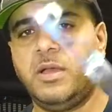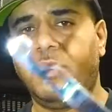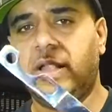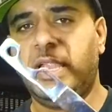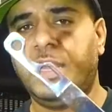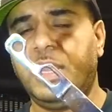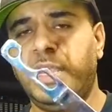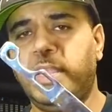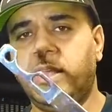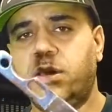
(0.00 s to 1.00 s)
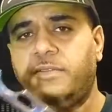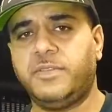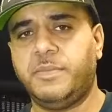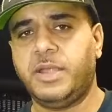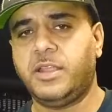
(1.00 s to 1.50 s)
Alright, and if
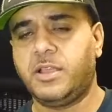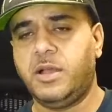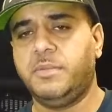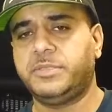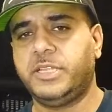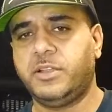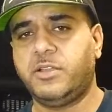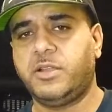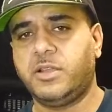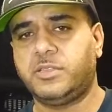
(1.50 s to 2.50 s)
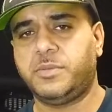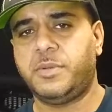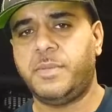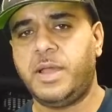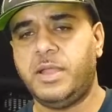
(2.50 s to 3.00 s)
somebody comes and a good customer
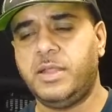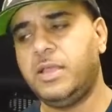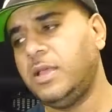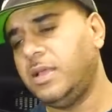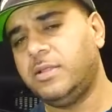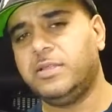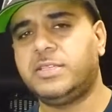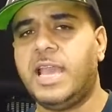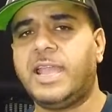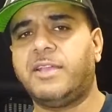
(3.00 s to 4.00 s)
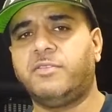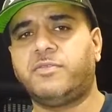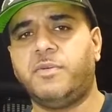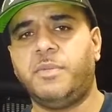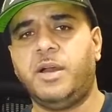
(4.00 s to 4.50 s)
of mine, this guy comes
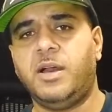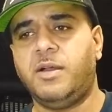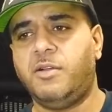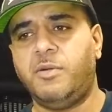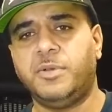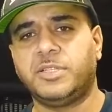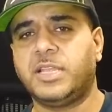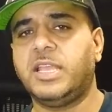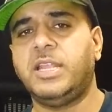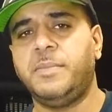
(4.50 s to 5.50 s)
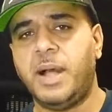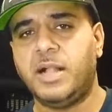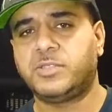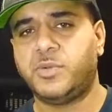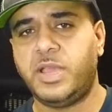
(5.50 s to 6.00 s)
from almost like 80
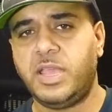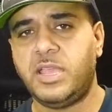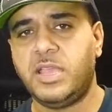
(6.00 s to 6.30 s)
miles away,